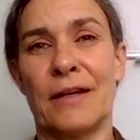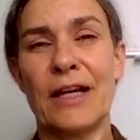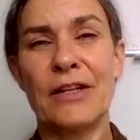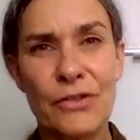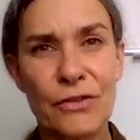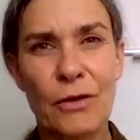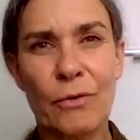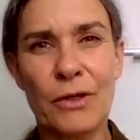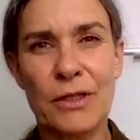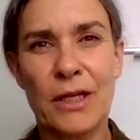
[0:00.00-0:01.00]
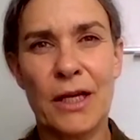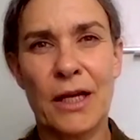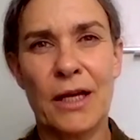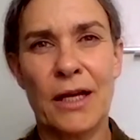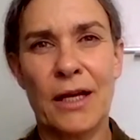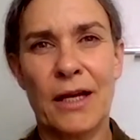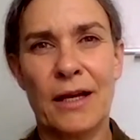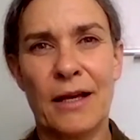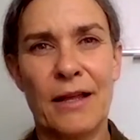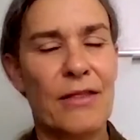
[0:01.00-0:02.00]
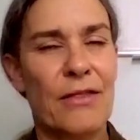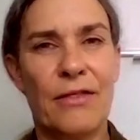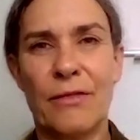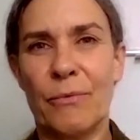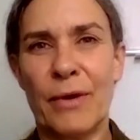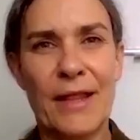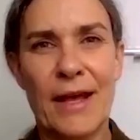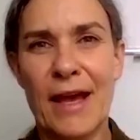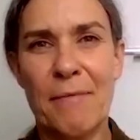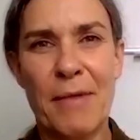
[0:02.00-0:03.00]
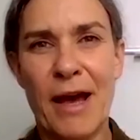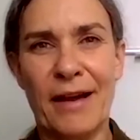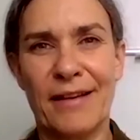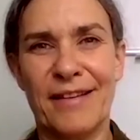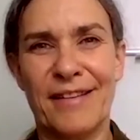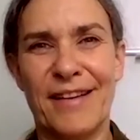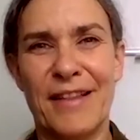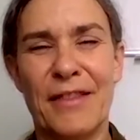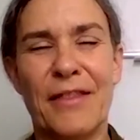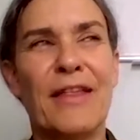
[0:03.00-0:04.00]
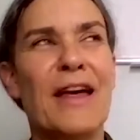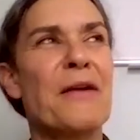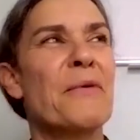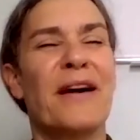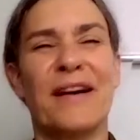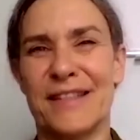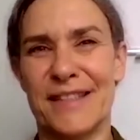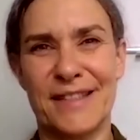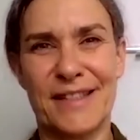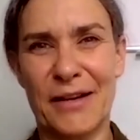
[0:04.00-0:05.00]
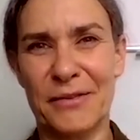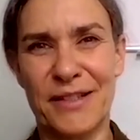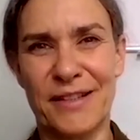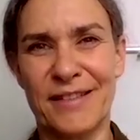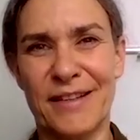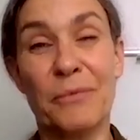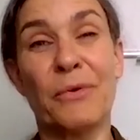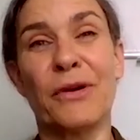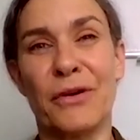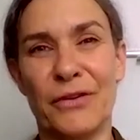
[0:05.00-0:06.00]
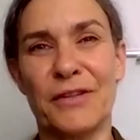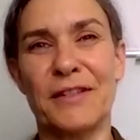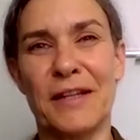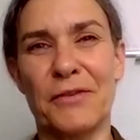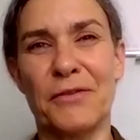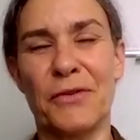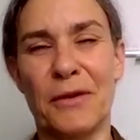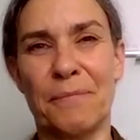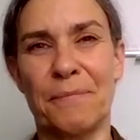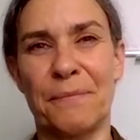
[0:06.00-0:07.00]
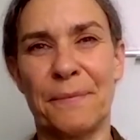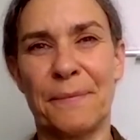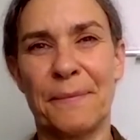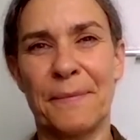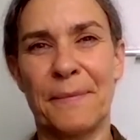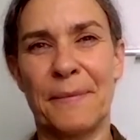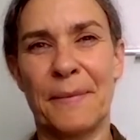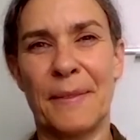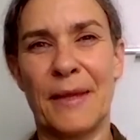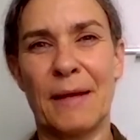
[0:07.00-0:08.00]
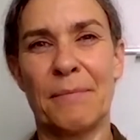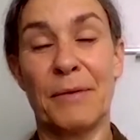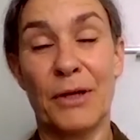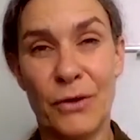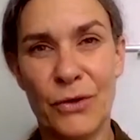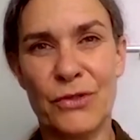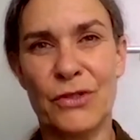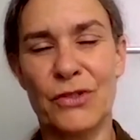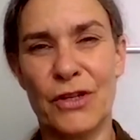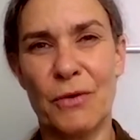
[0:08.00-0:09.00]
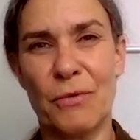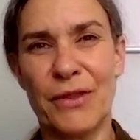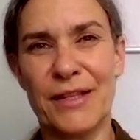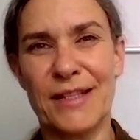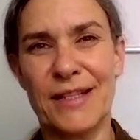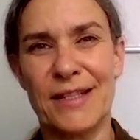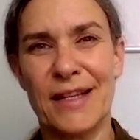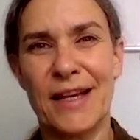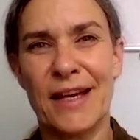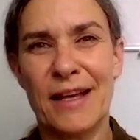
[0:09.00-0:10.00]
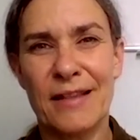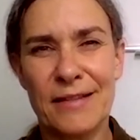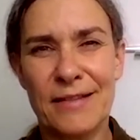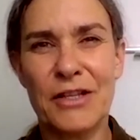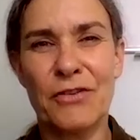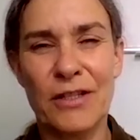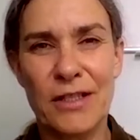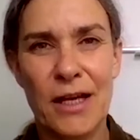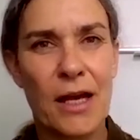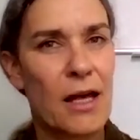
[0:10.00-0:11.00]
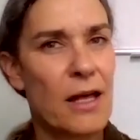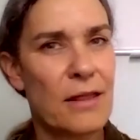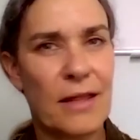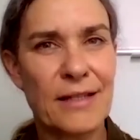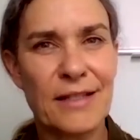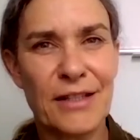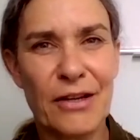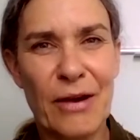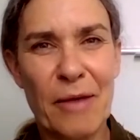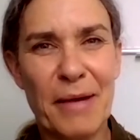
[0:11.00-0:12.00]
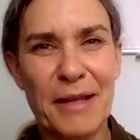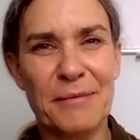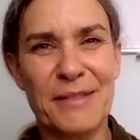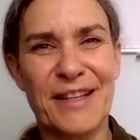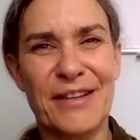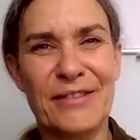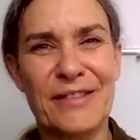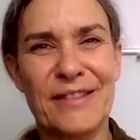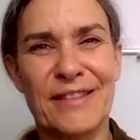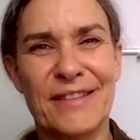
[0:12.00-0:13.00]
And do you know what? When they came back, they were astounded at what God had done through them. Because, and do you know what? This is the secret. They didn't go out by themselves.